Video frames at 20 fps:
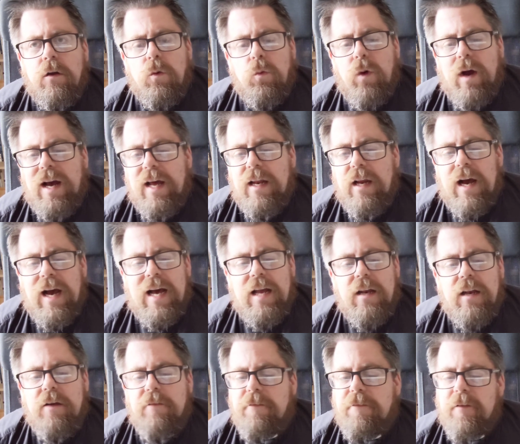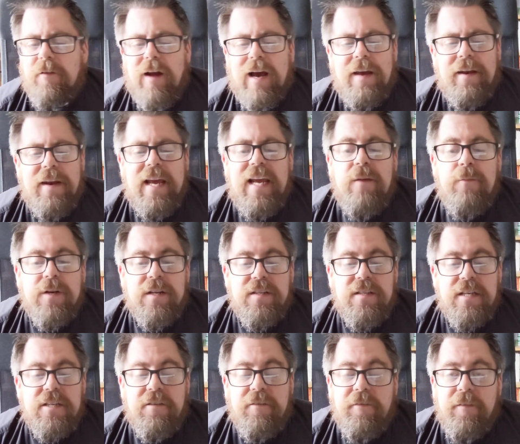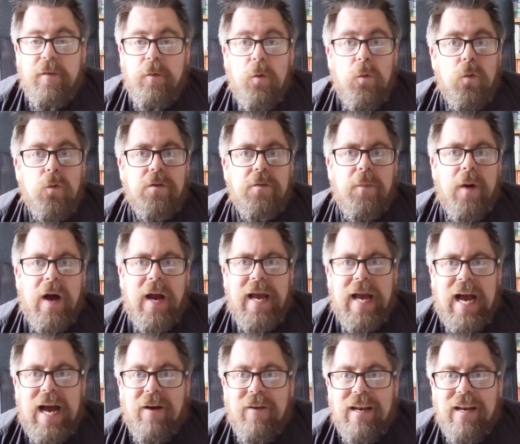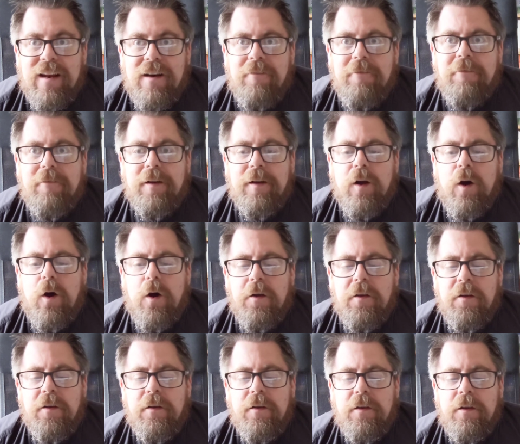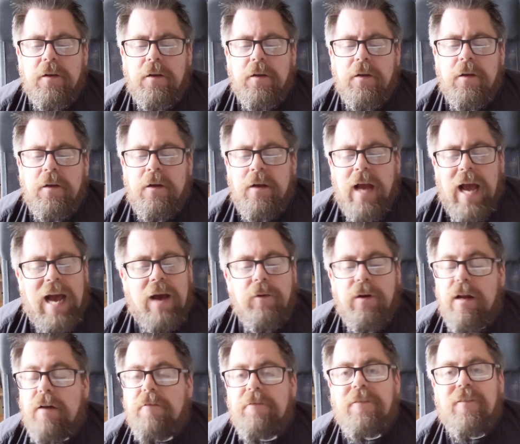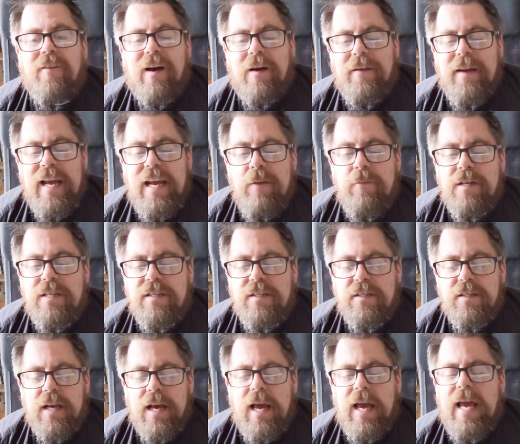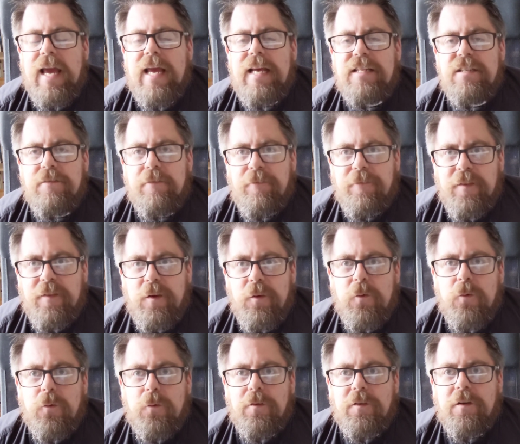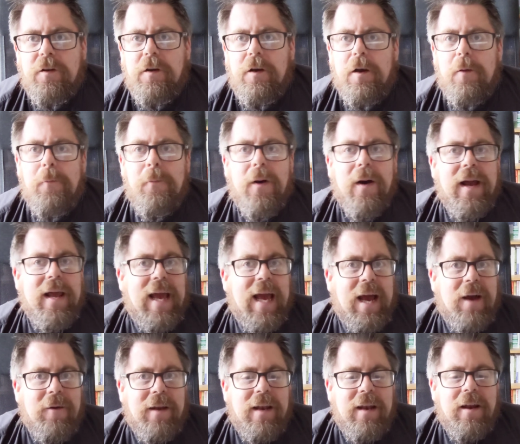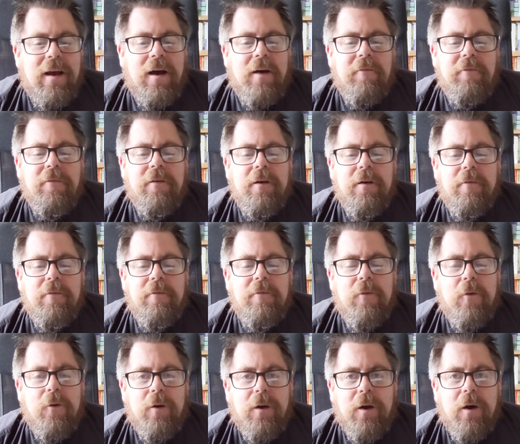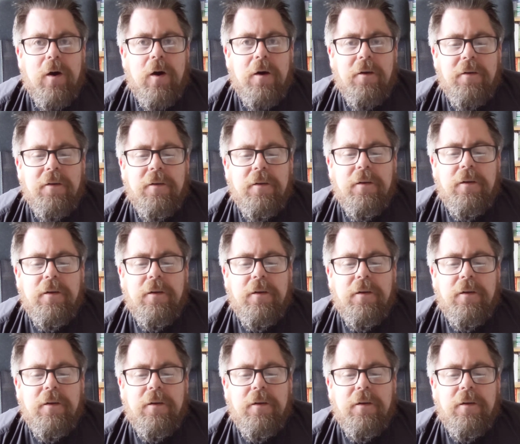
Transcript: Well, our love for our neighbours is fueled by our love for God. Our love for our neighbours is fueled by our love for God.